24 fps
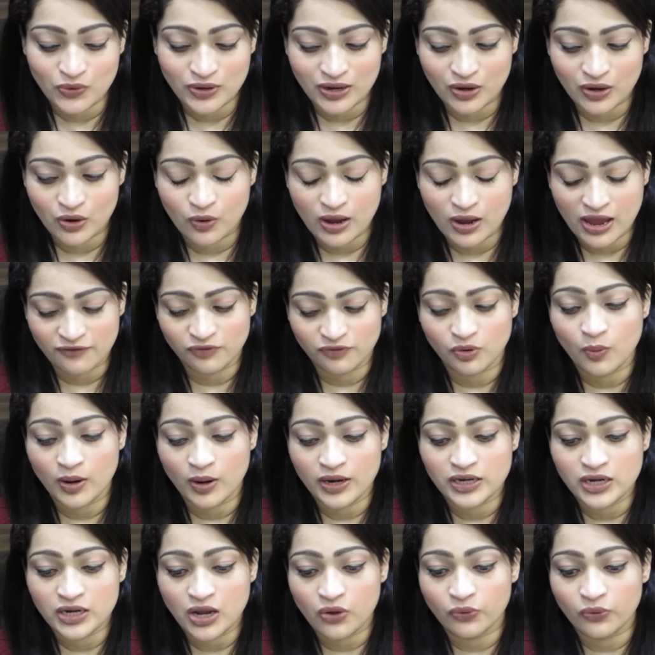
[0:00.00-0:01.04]
Now
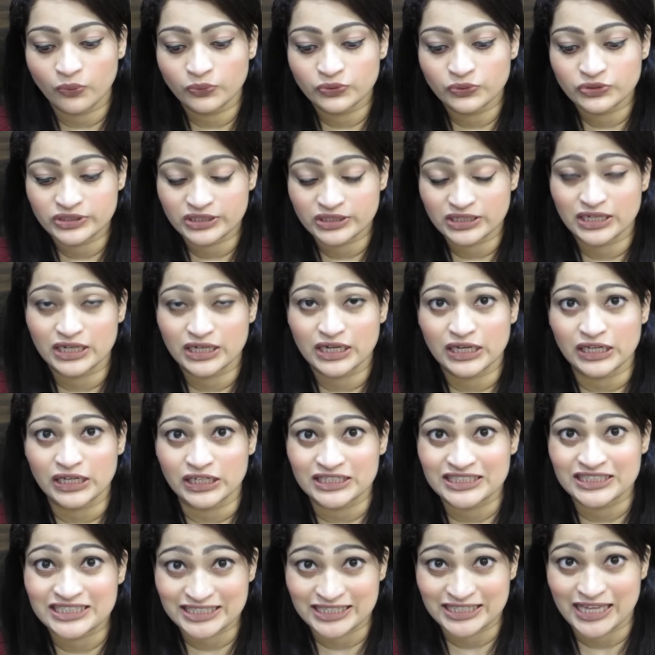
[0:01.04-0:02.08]
everyone knows
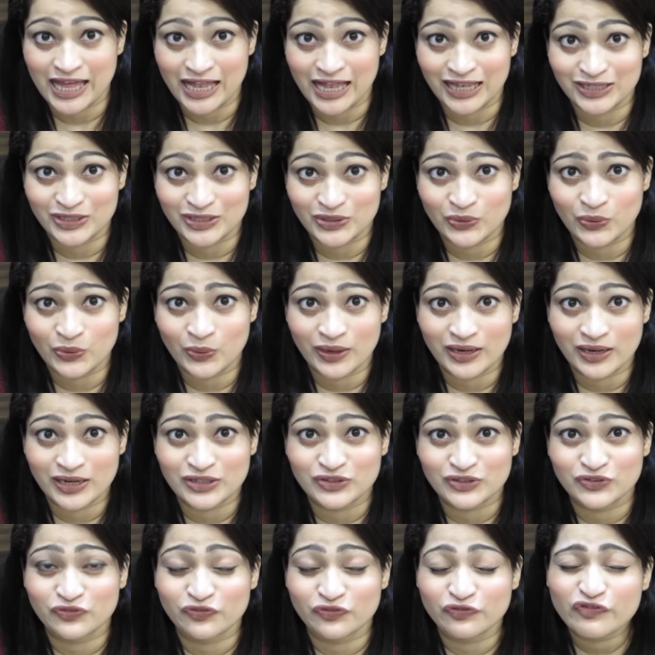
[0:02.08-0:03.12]
Shiseido
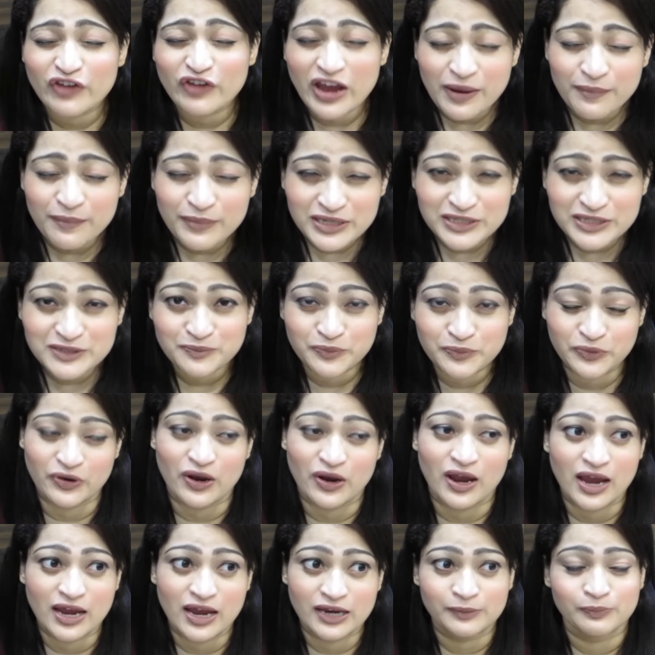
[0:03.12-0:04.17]
is famous
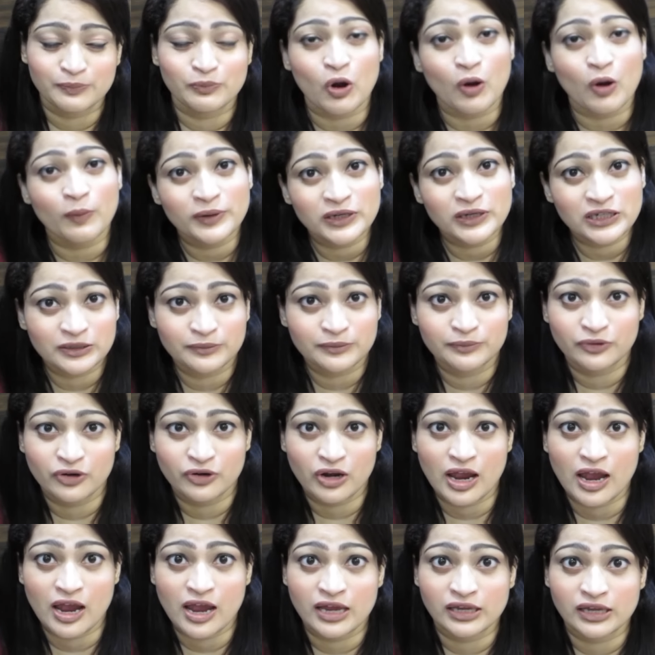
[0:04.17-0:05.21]
brand, popular
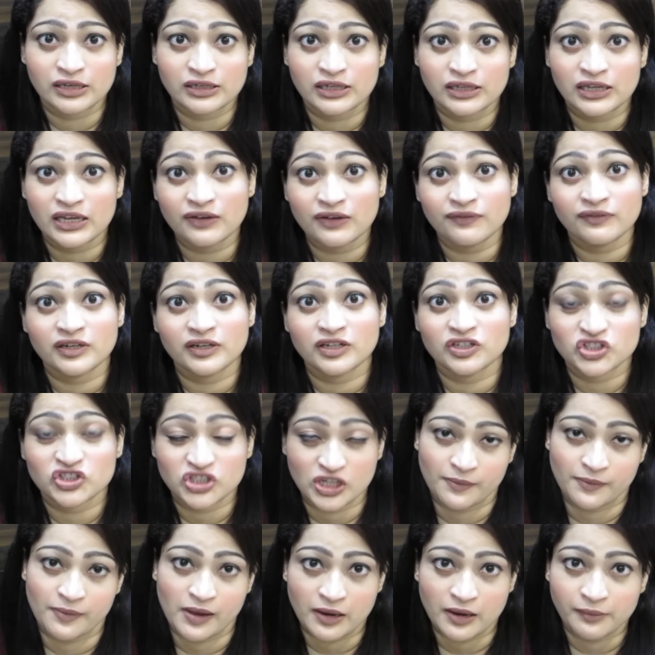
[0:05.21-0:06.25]
brand even in
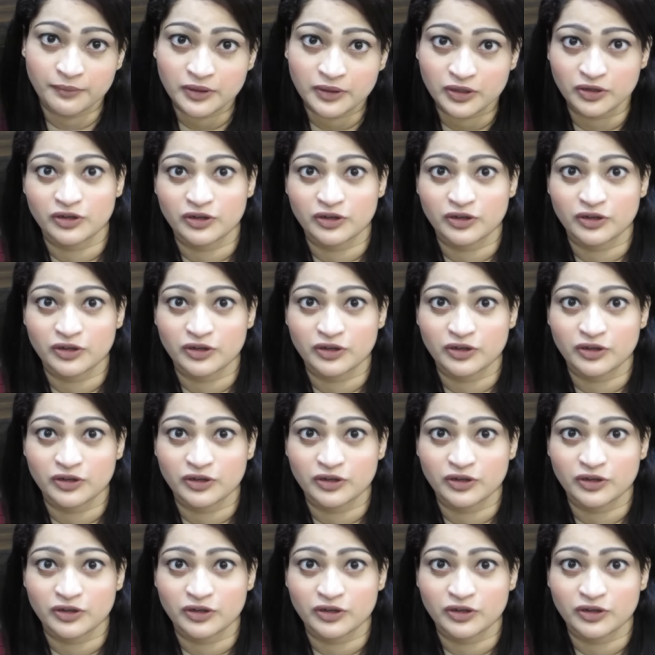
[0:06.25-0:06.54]
Japan,